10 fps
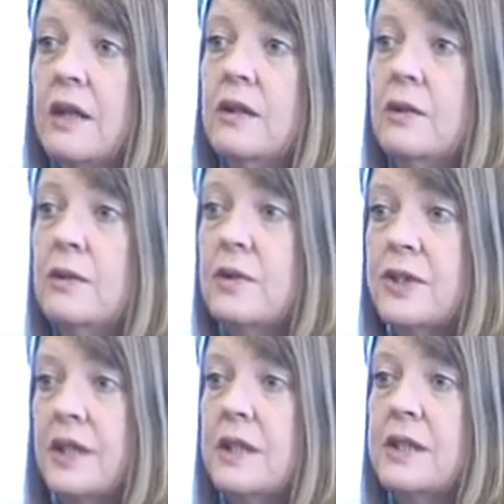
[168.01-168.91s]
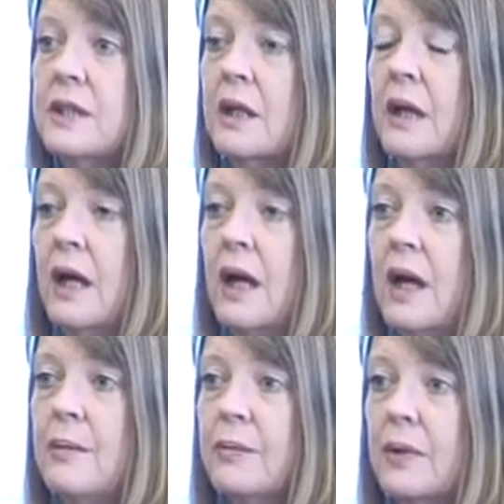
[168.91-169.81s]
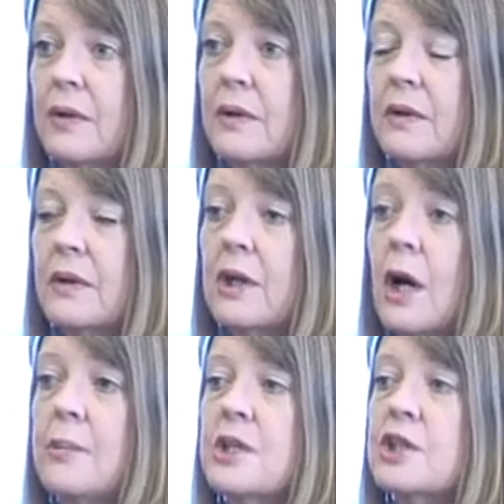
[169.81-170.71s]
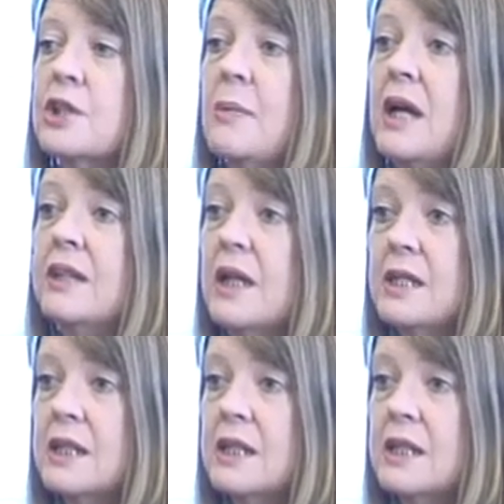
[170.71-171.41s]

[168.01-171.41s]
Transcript: use these carbonates to make their